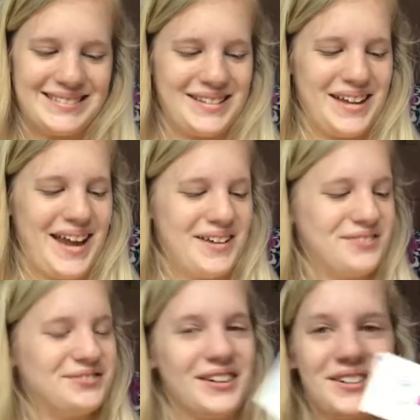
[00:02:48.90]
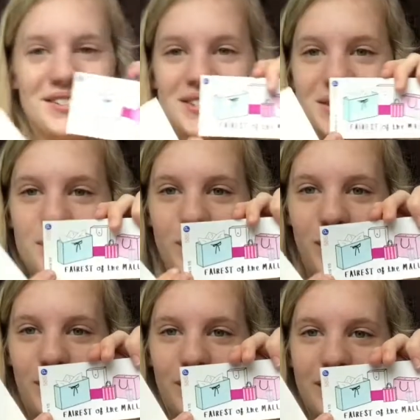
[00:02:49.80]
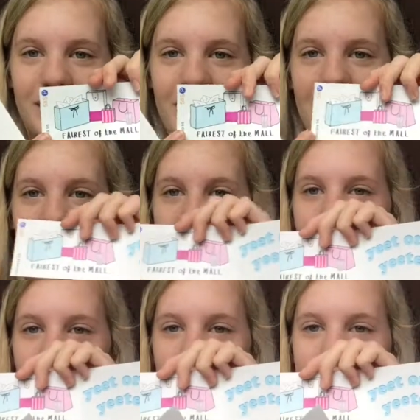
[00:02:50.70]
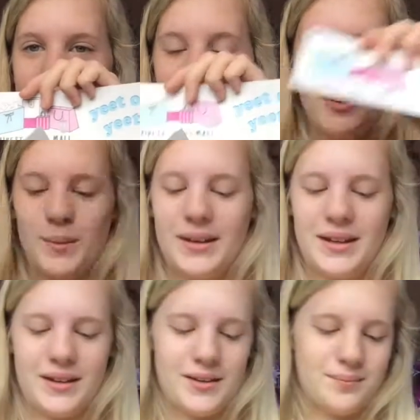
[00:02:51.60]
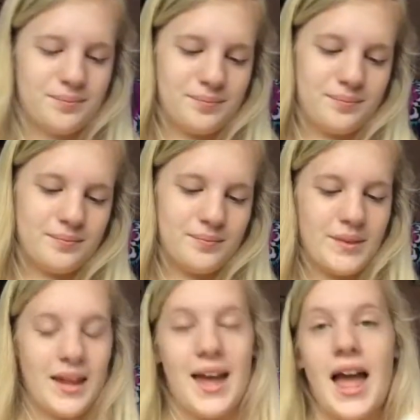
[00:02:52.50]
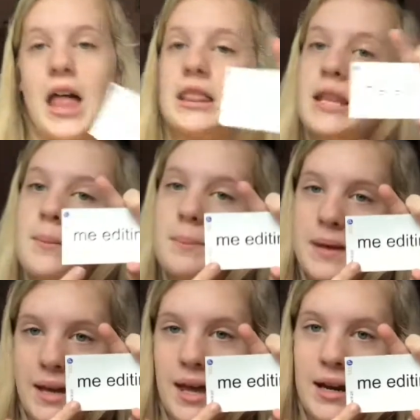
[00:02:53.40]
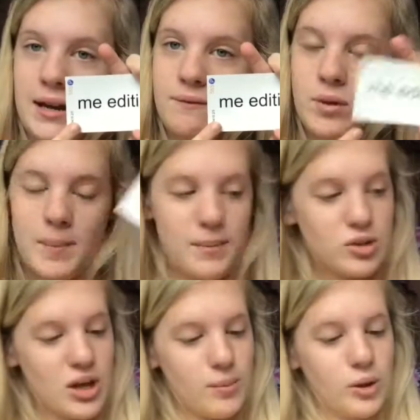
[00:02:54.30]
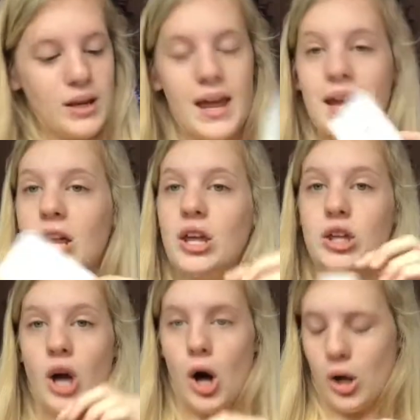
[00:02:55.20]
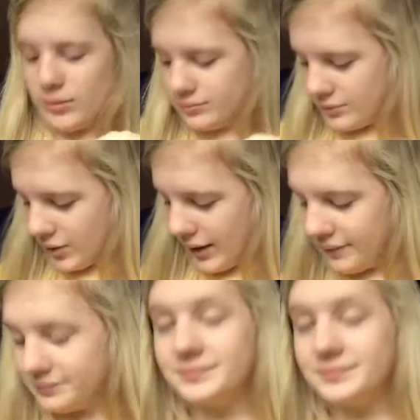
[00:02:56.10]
Okay, fairest of them all, and then yeet or be yeeted. Then me editing from Emma Chamberlain and y'all. Okay,